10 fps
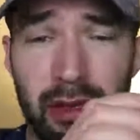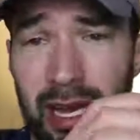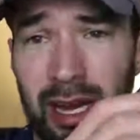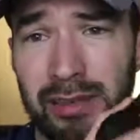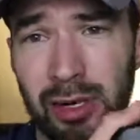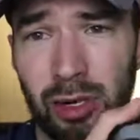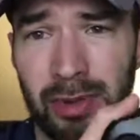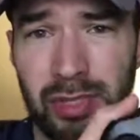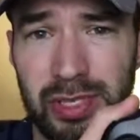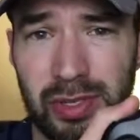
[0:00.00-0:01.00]
Now I've got a whole
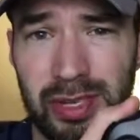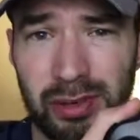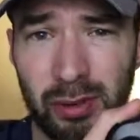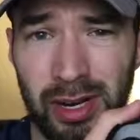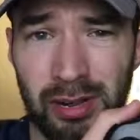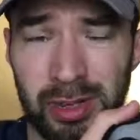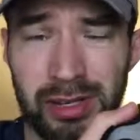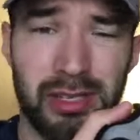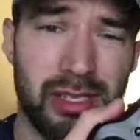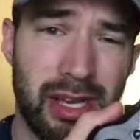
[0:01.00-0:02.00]
bunch of these laying around
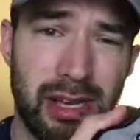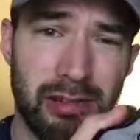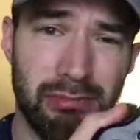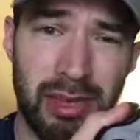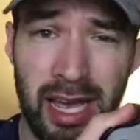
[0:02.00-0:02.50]
because I